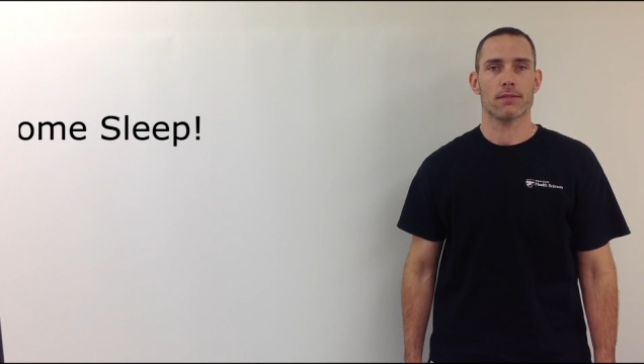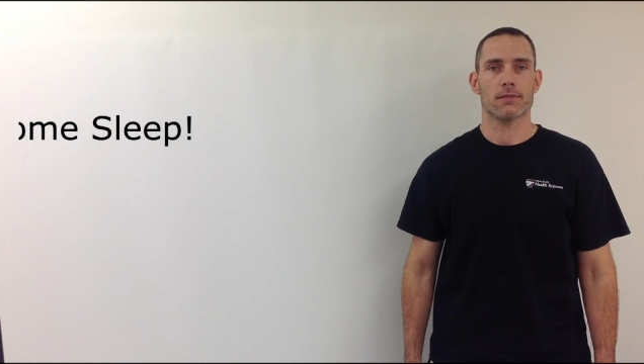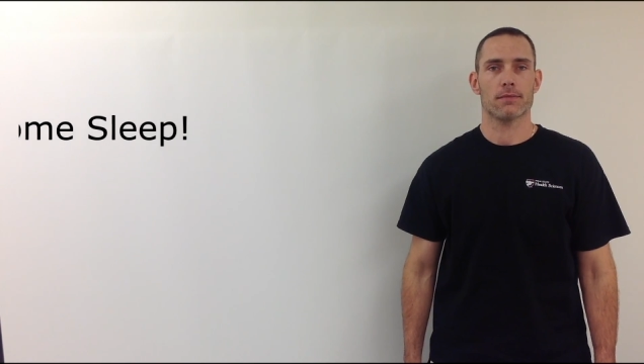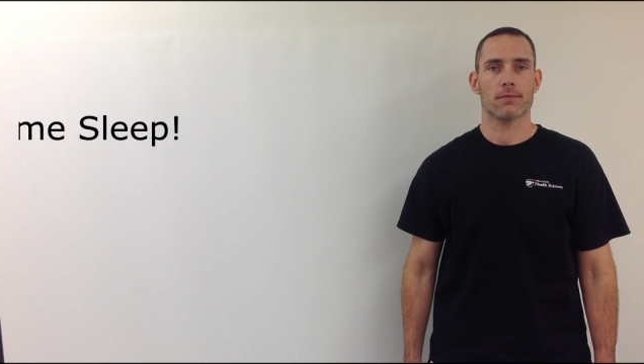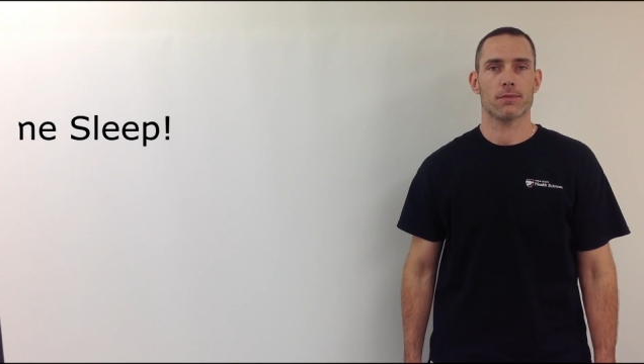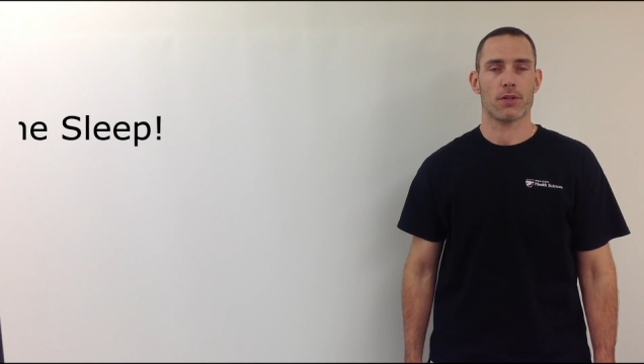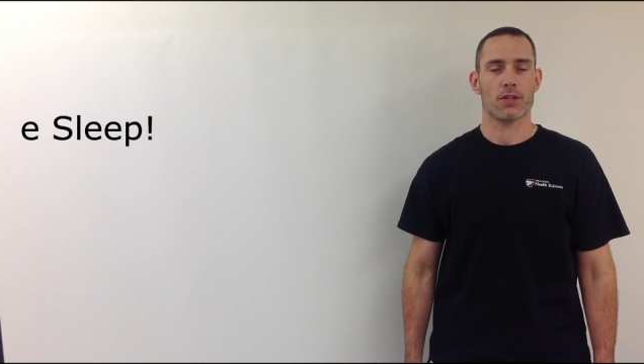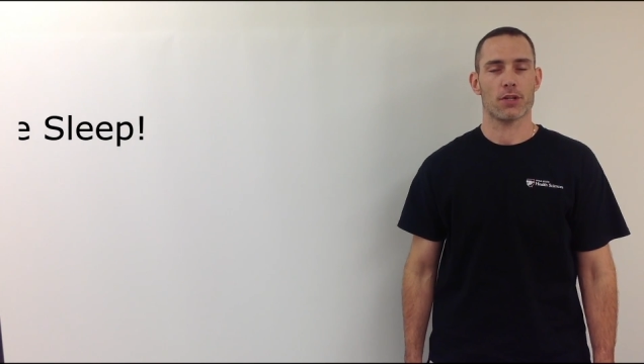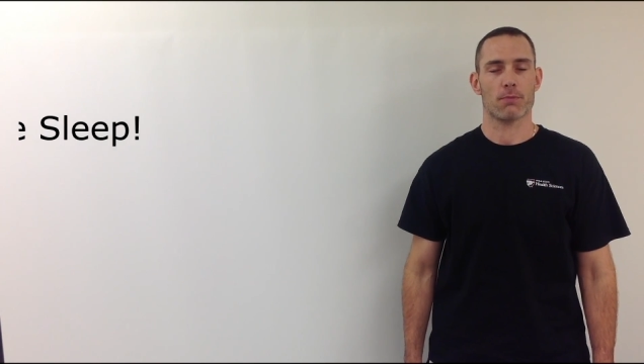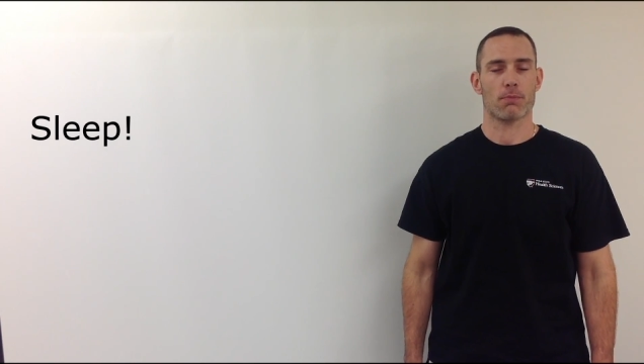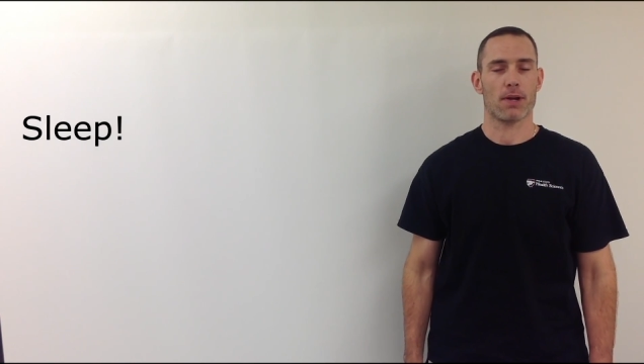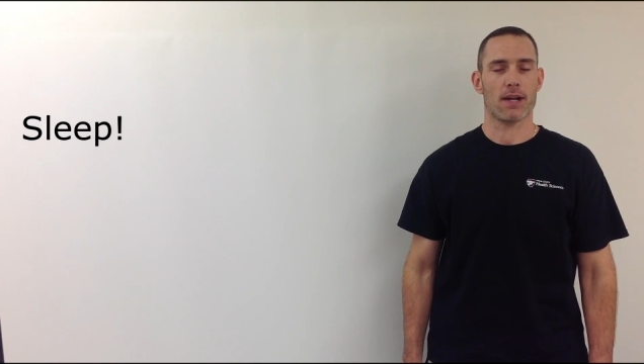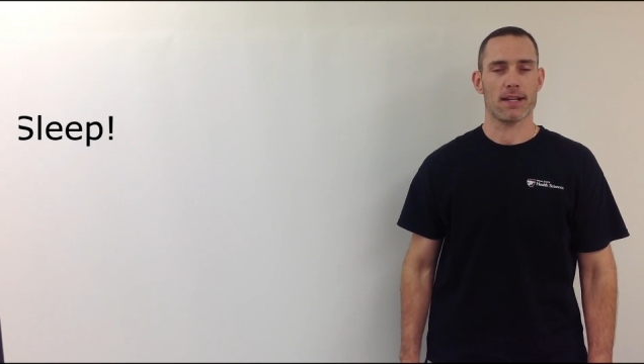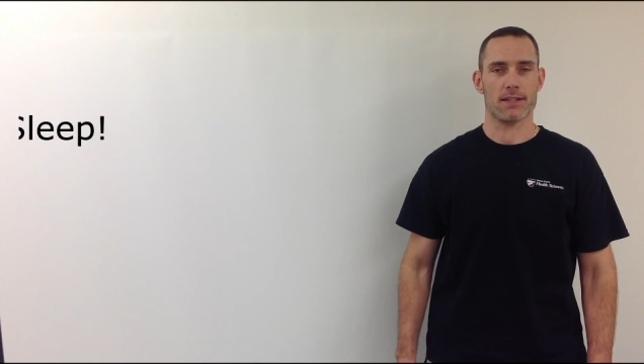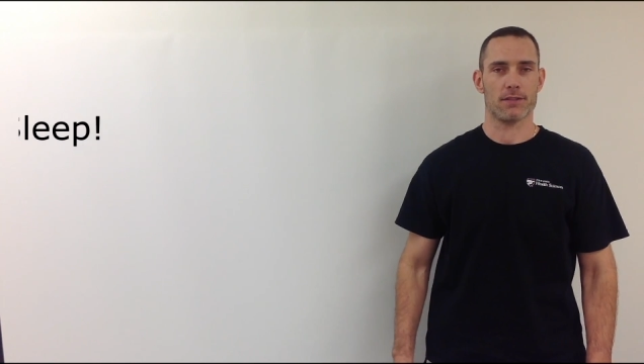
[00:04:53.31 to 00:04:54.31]
so that your
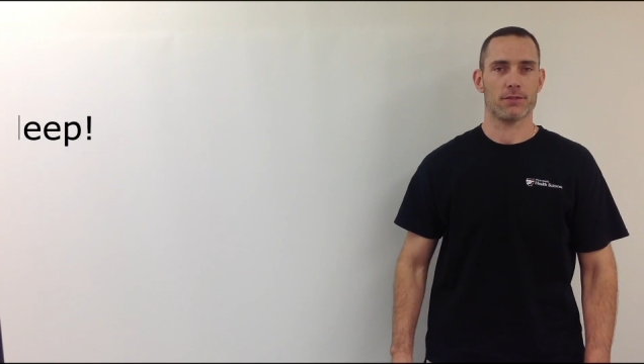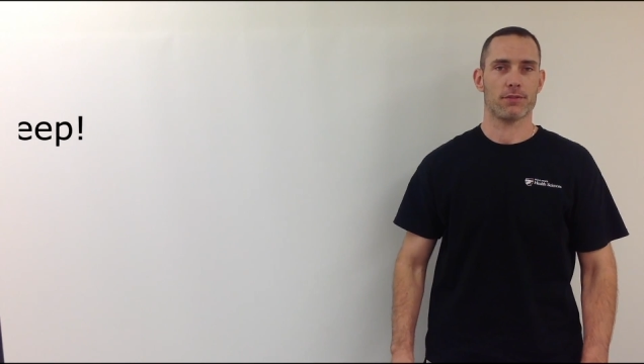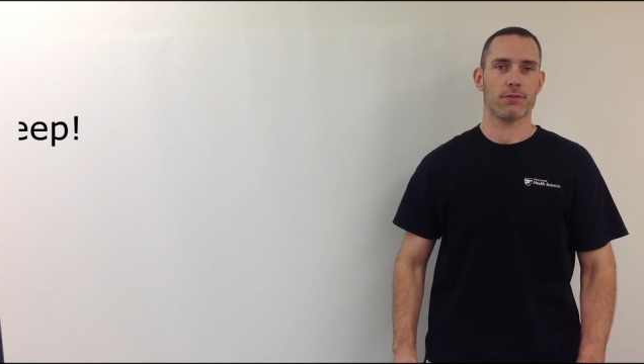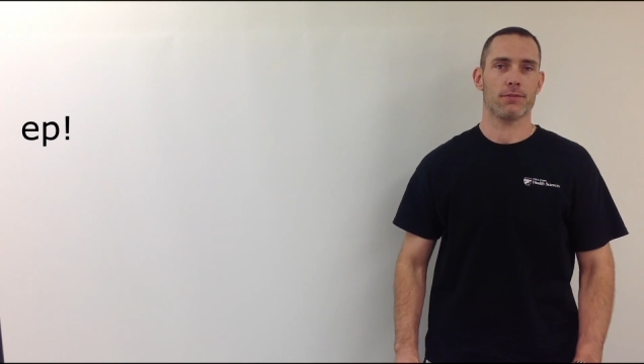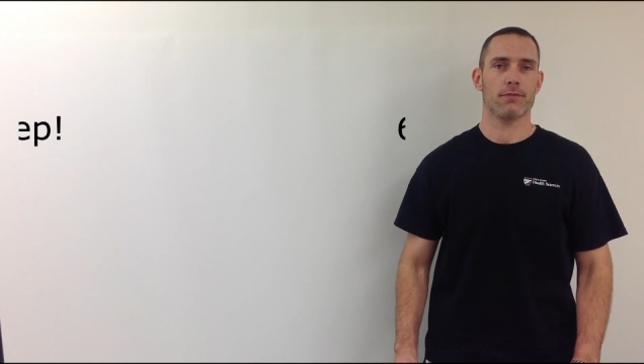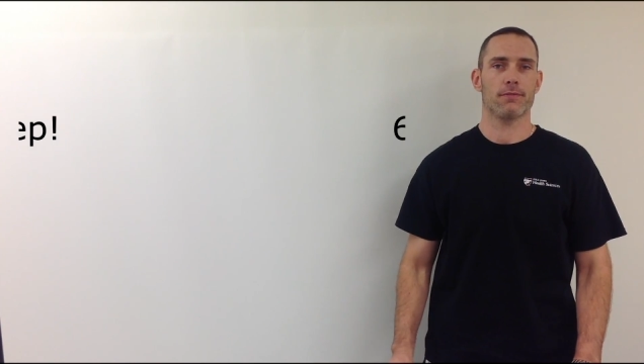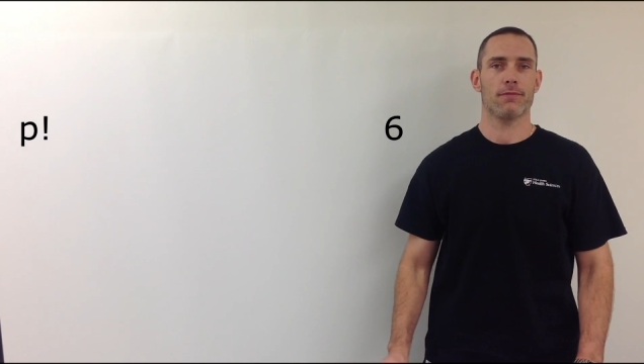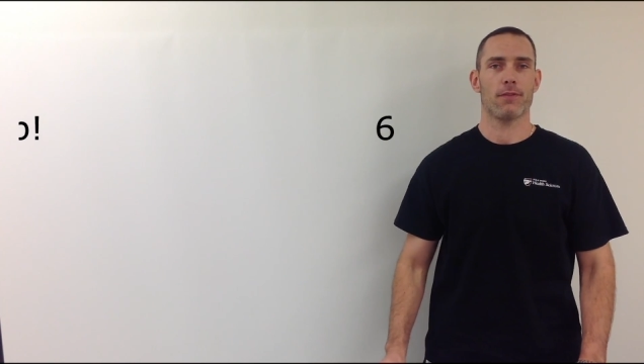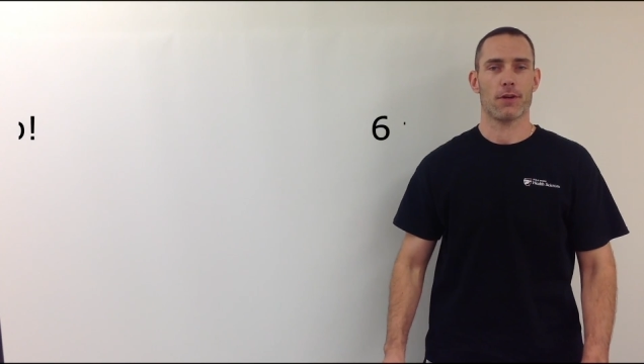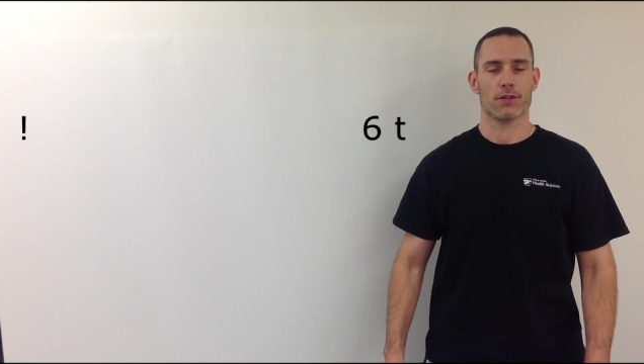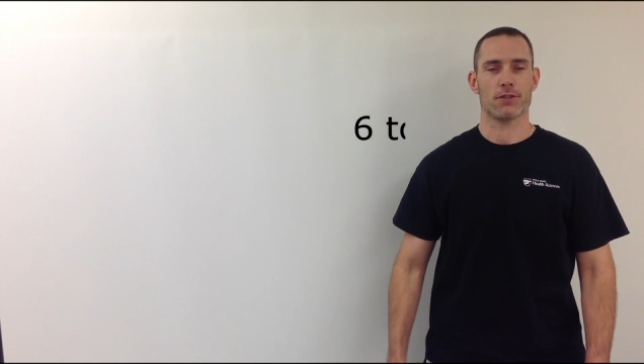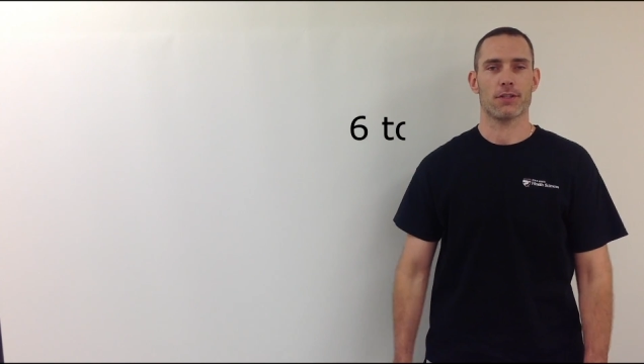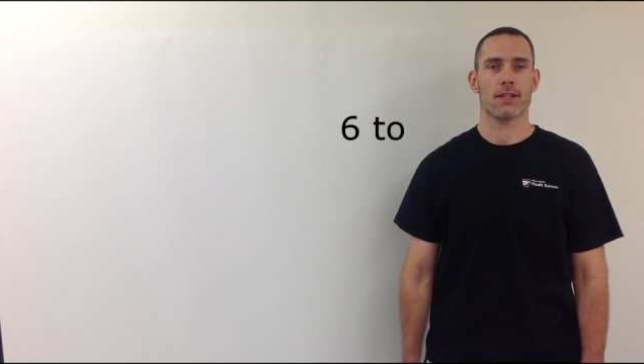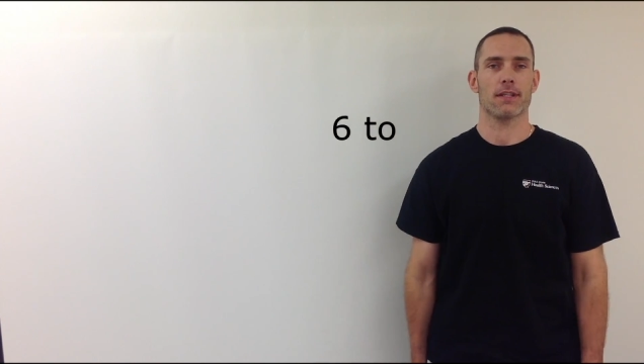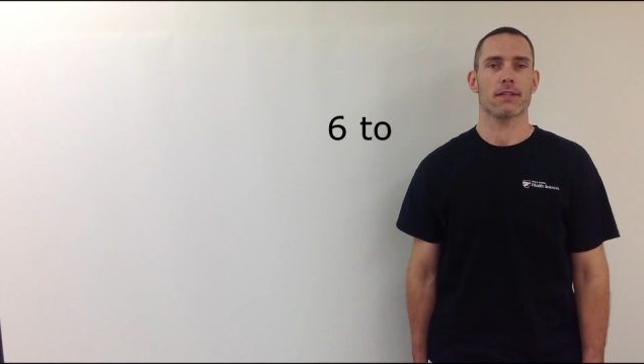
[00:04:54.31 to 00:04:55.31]
brain is functioning